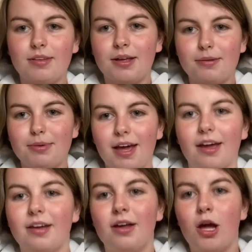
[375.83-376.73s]
But yeah,
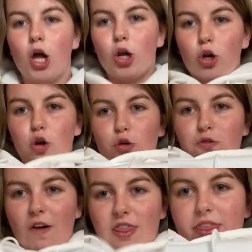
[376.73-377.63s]
love
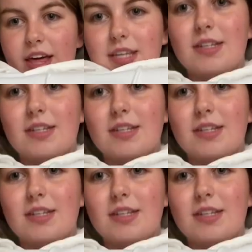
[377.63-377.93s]
this,